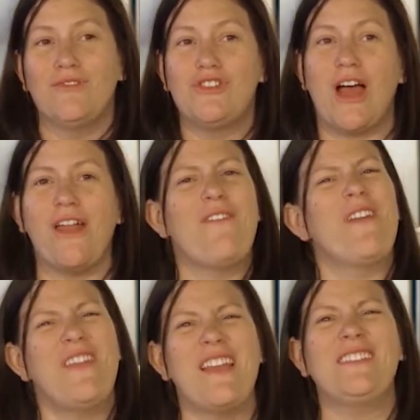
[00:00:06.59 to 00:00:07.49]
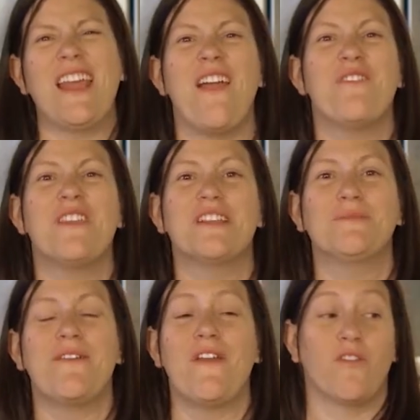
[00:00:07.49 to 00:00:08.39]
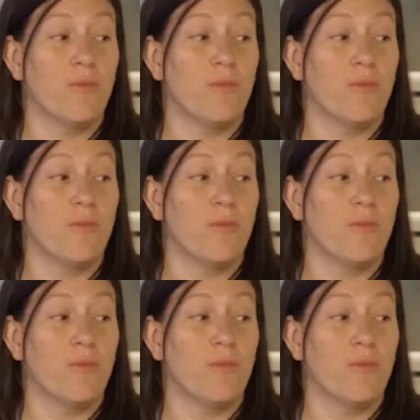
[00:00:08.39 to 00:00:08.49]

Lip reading: if I say everything is my favorite,